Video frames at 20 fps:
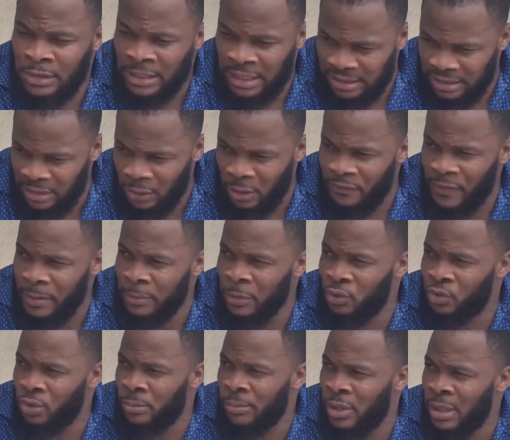Yes, they offered me
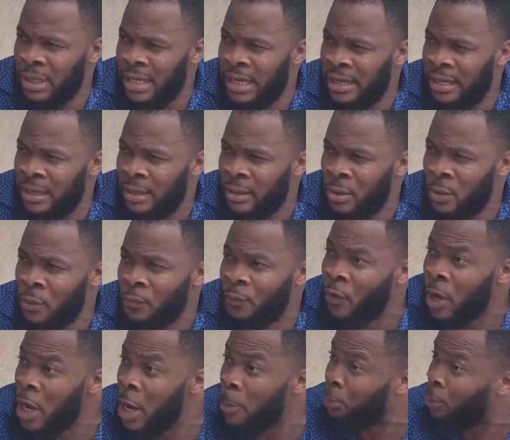2 million naira.
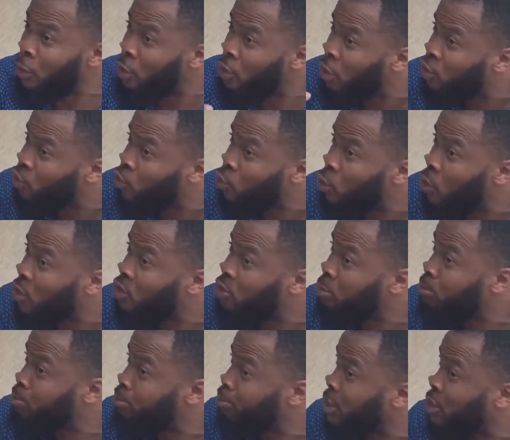For a product
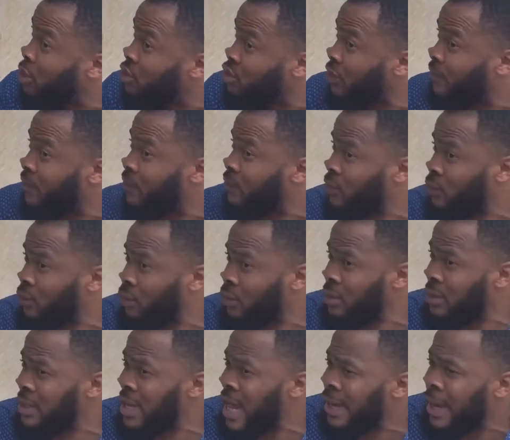worth billions of
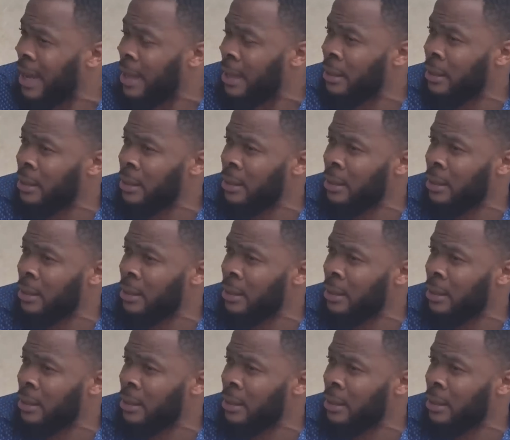naira.